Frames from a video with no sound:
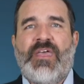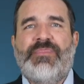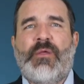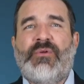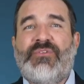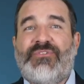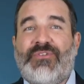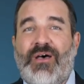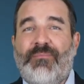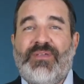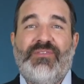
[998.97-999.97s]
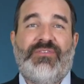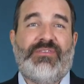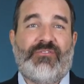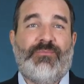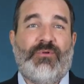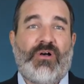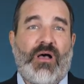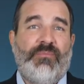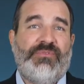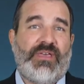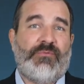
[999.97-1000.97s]
there is some considerable
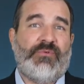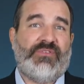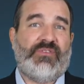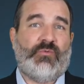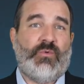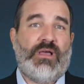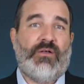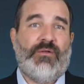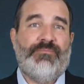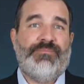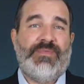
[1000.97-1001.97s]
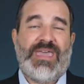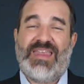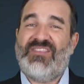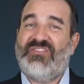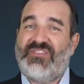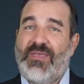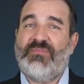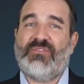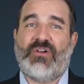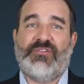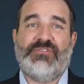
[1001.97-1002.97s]
upside risk as well, and it stems
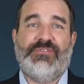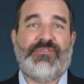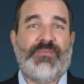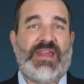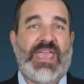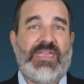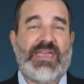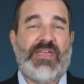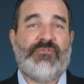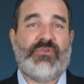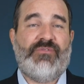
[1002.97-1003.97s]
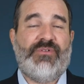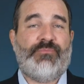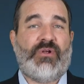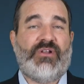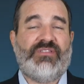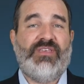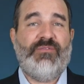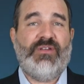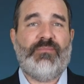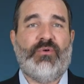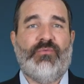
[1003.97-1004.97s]
largely from an AI-driven
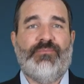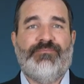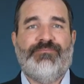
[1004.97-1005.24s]
productivity boom.